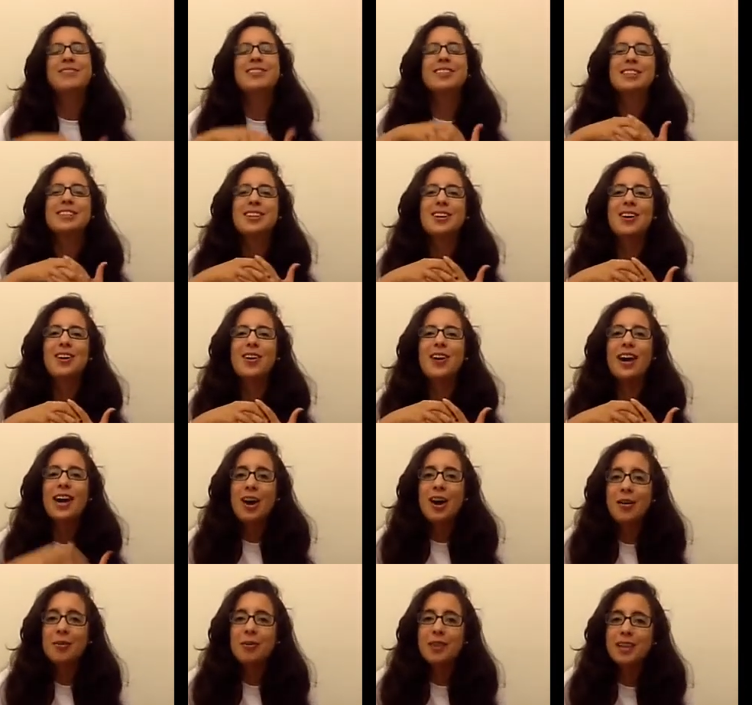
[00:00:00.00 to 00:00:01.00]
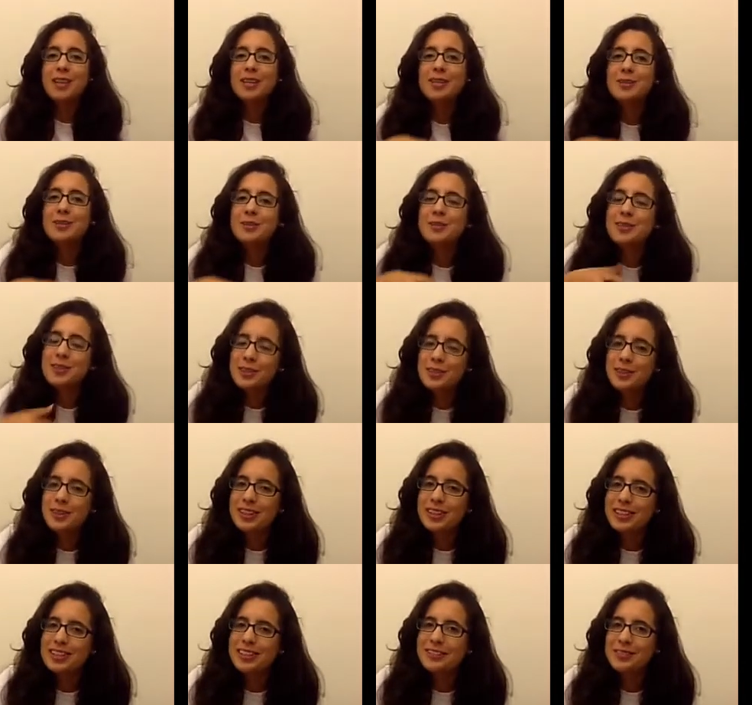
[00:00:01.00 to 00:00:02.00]
So I hope that you enjoy
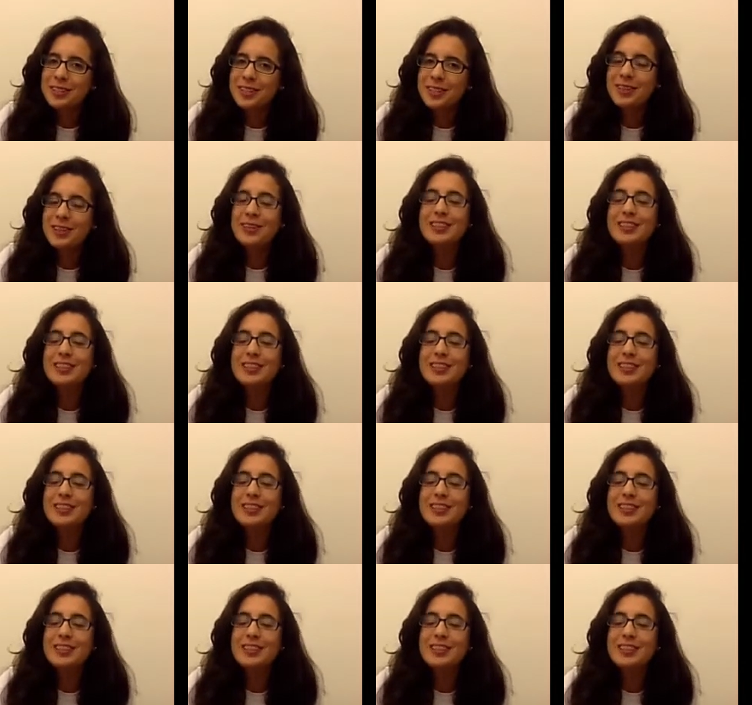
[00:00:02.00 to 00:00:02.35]
this video.